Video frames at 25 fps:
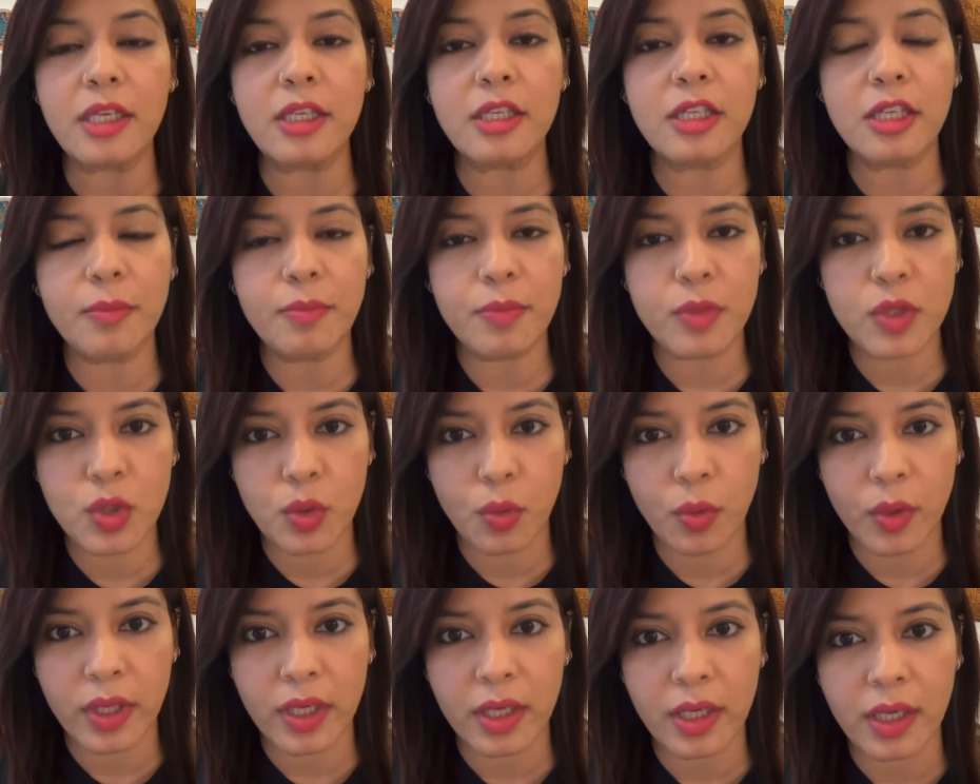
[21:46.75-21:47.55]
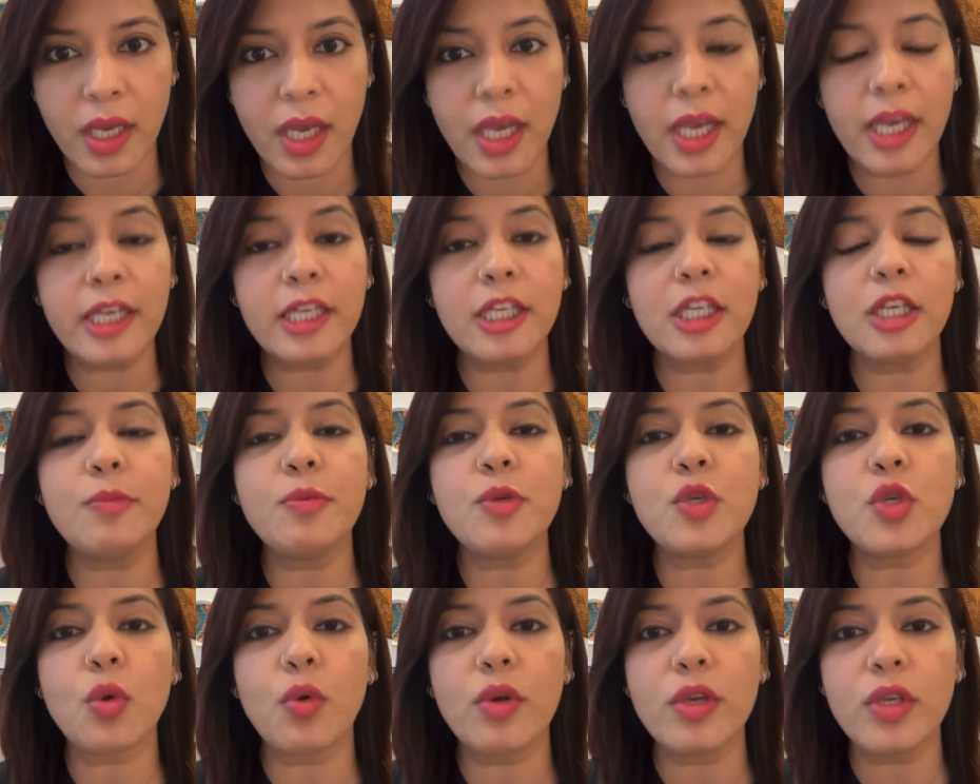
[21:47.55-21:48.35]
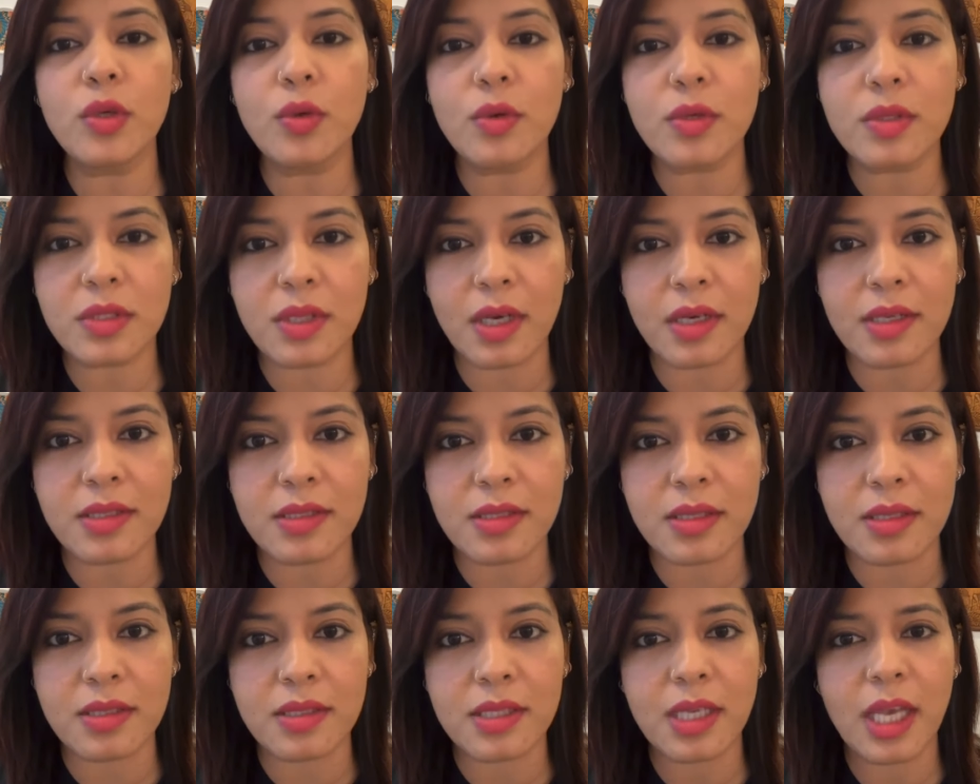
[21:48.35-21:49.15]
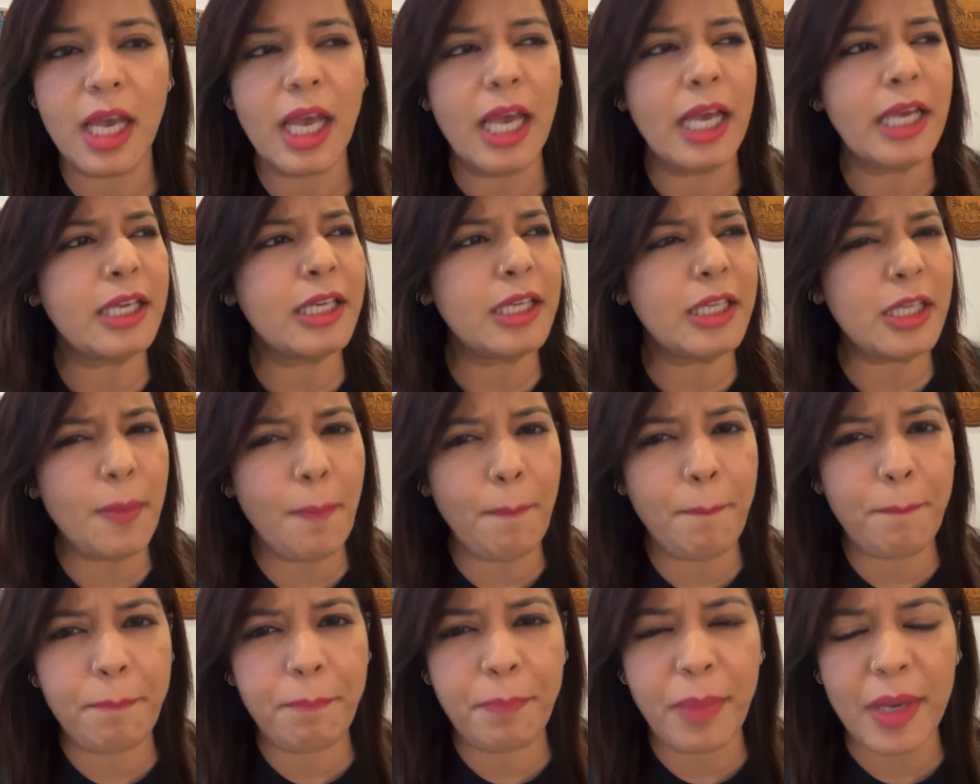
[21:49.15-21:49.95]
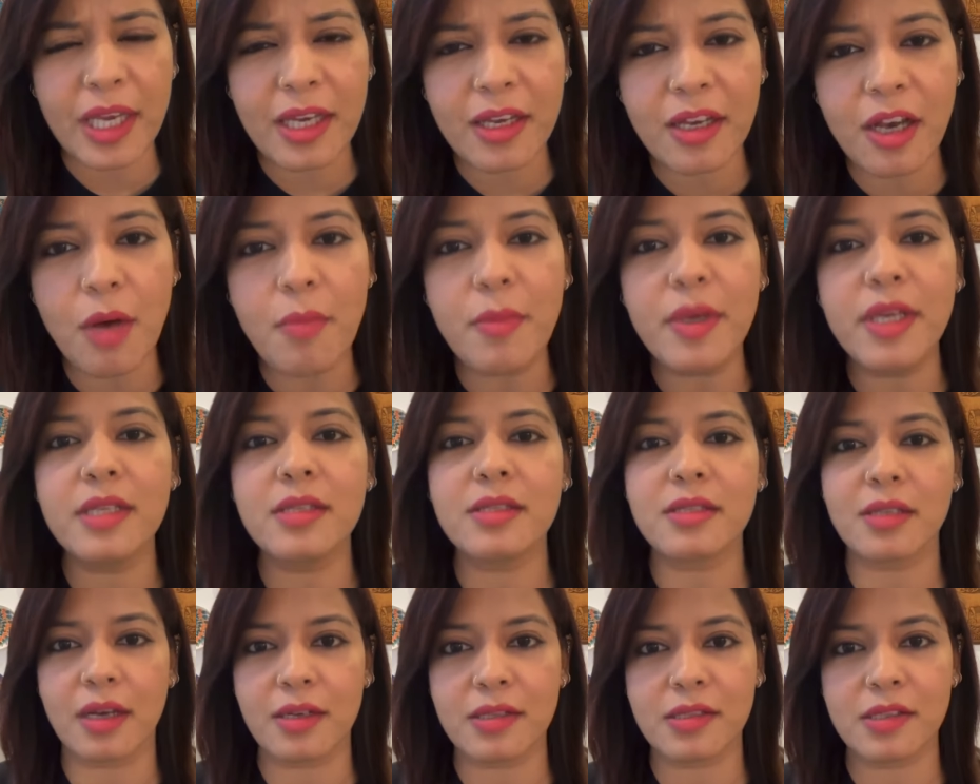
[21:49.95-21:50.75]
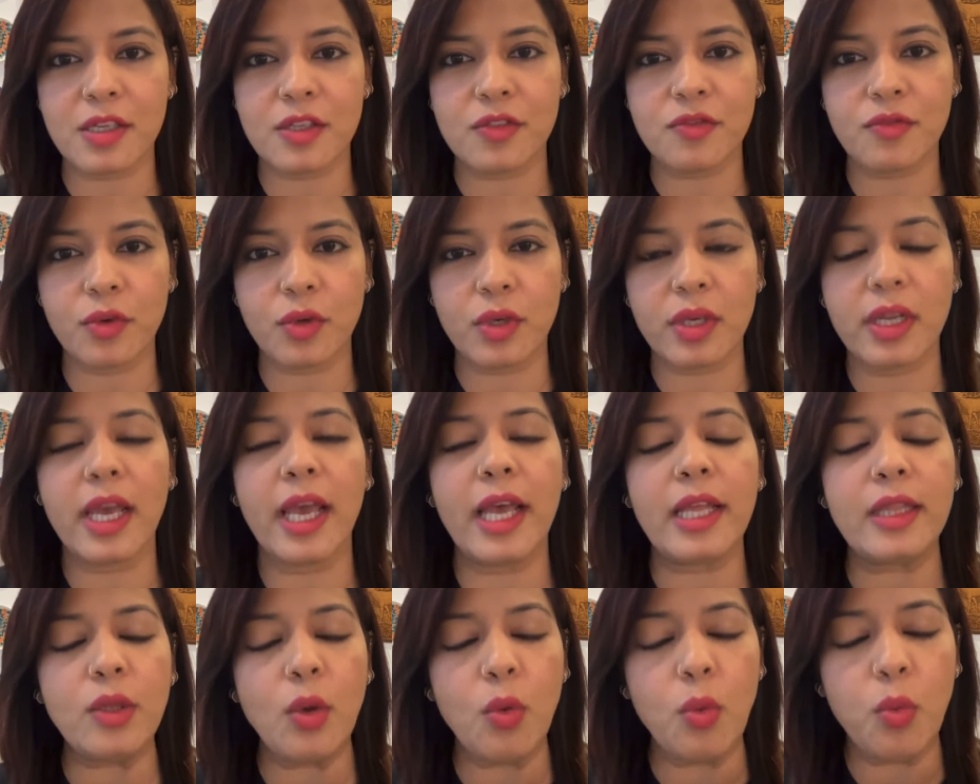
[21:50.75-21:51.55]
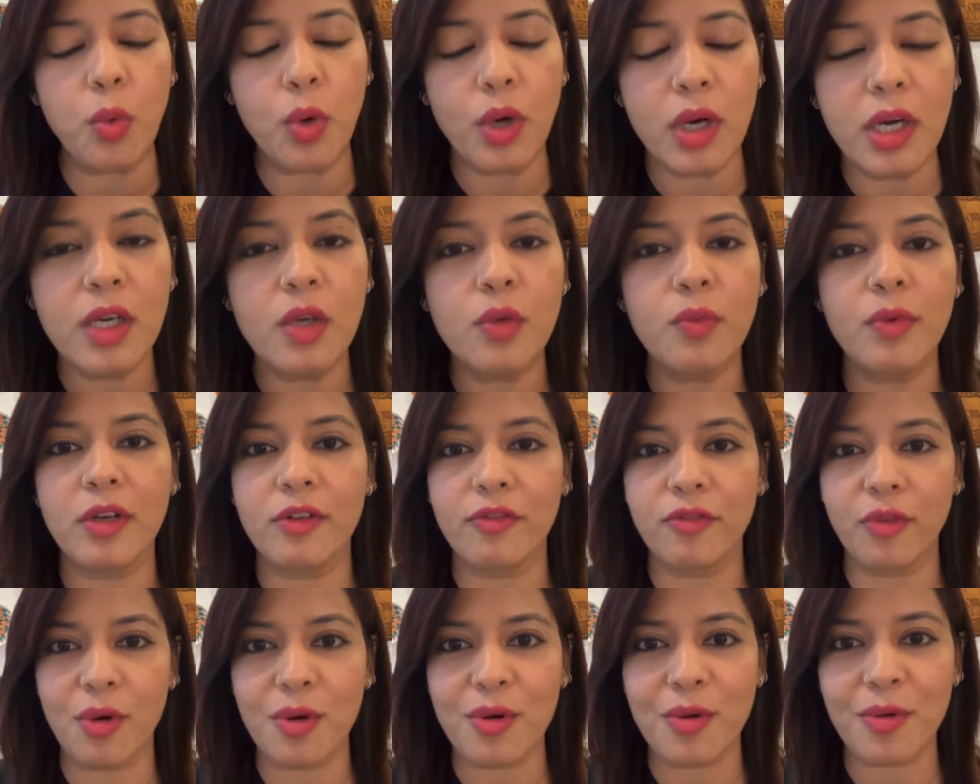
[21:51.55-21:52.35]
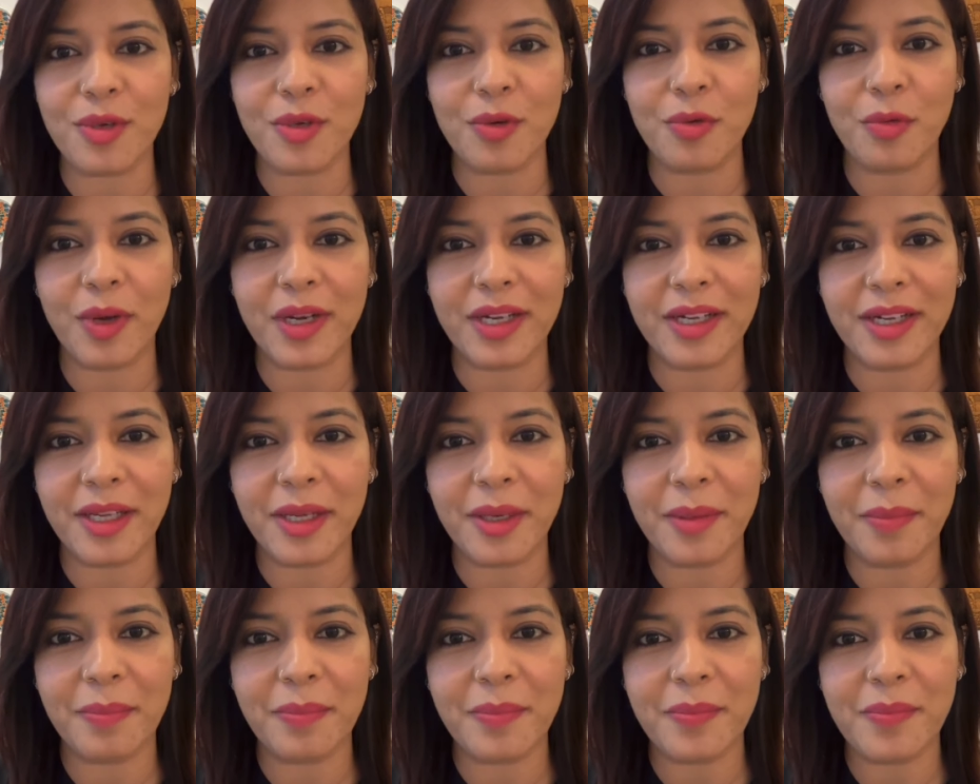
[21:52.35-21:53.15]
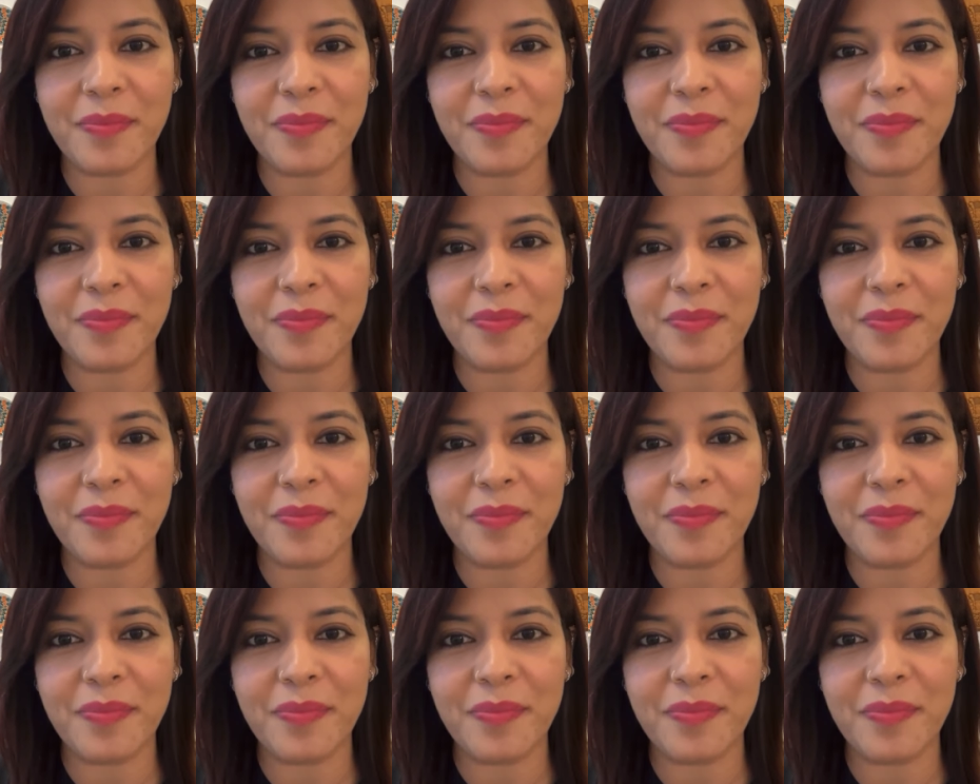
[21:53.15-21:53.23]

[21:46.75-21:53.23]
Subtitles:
Keep doing, keep showing your success, keep becoming successful, and the world will follow you one day.